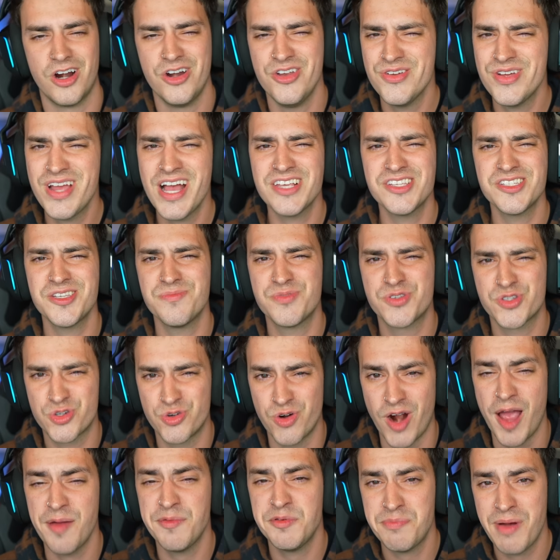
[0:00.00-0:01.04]
Are you guys
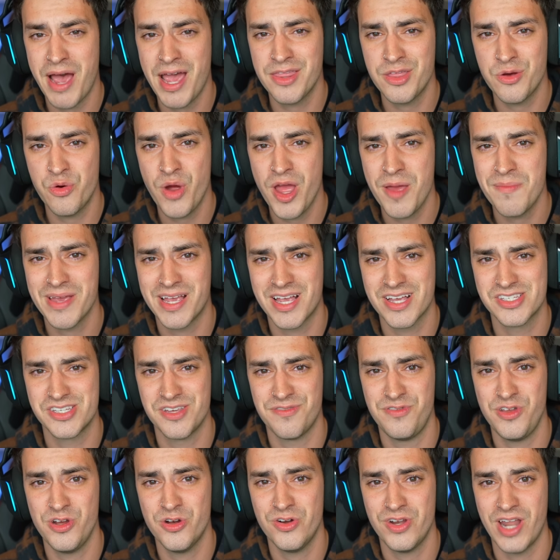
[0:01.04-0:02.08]
subscribed, by the way? Because
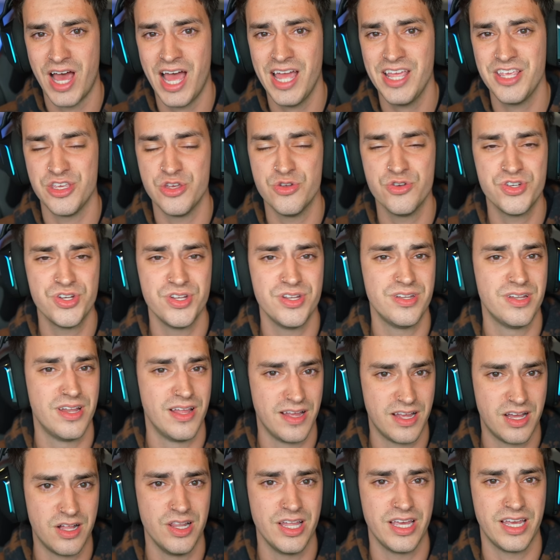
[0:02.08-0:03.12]
if you're not, you
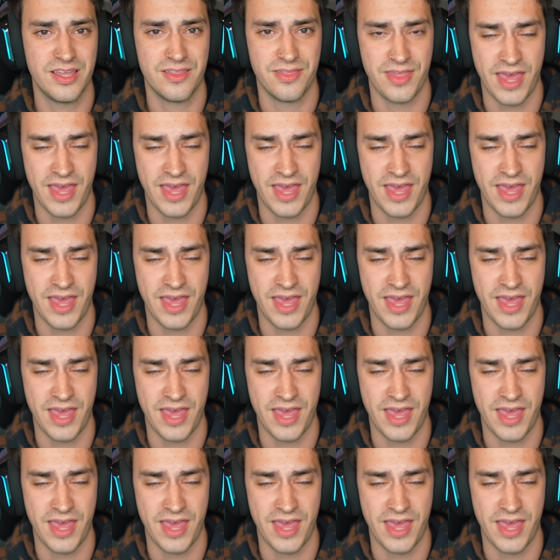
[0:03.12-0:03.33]
should click